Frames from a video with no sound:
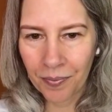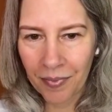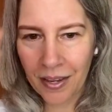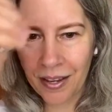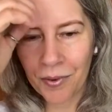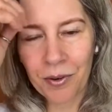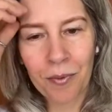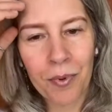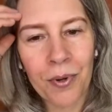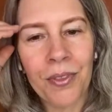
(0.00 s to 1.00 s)
Yeah, we were
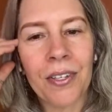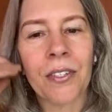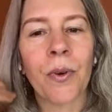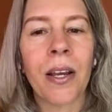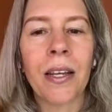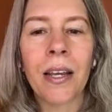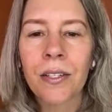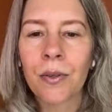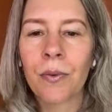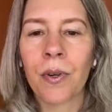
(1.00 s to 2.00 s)
born this way. Yes,
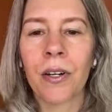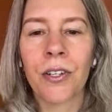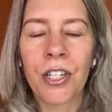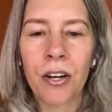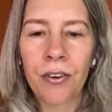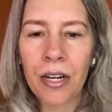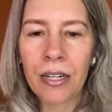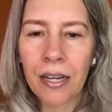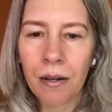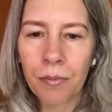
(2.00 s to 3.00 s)
we were.
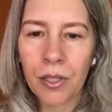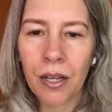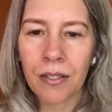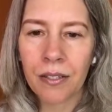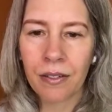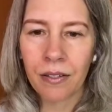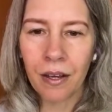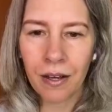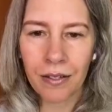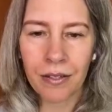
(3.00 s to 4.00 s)
Sherry, 10 plus.
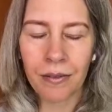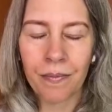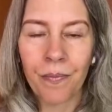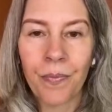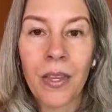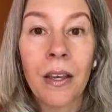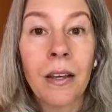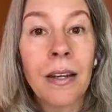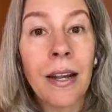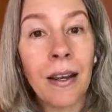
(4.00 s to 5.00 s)
Awesome.
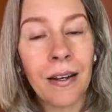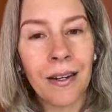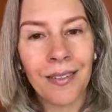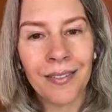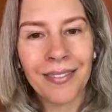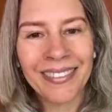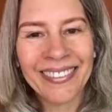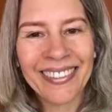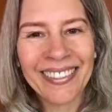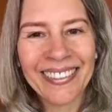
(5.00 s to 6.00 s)
Now,
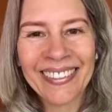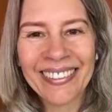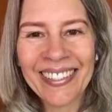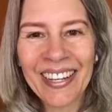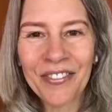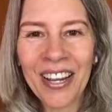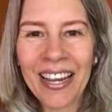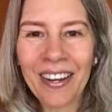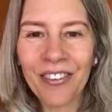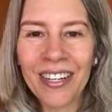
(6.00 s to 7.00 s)
a little
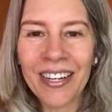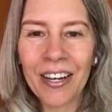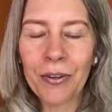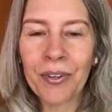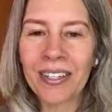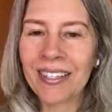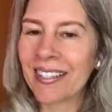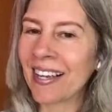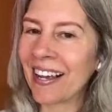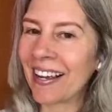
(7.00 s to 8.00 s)
self-havening. You can
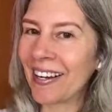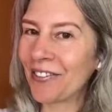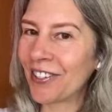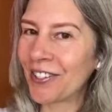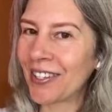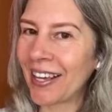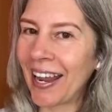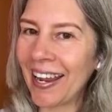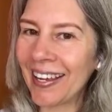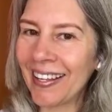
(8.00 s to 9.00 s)
decide if it's the
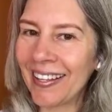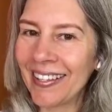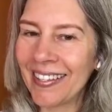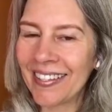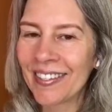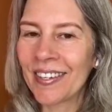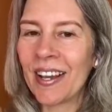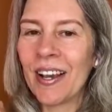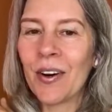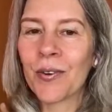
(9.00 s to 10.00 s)
hands
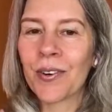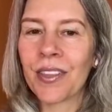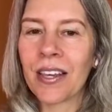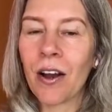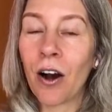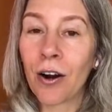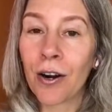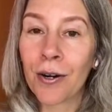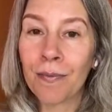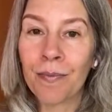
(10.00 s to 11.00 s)
or the
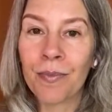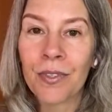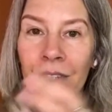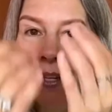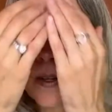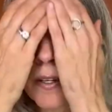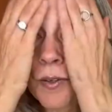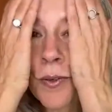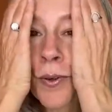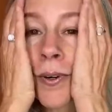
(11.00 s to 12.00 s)
arms
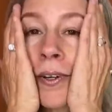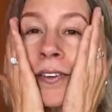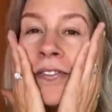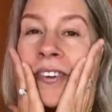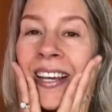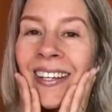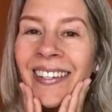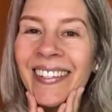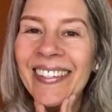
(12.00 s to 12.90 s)
or the face.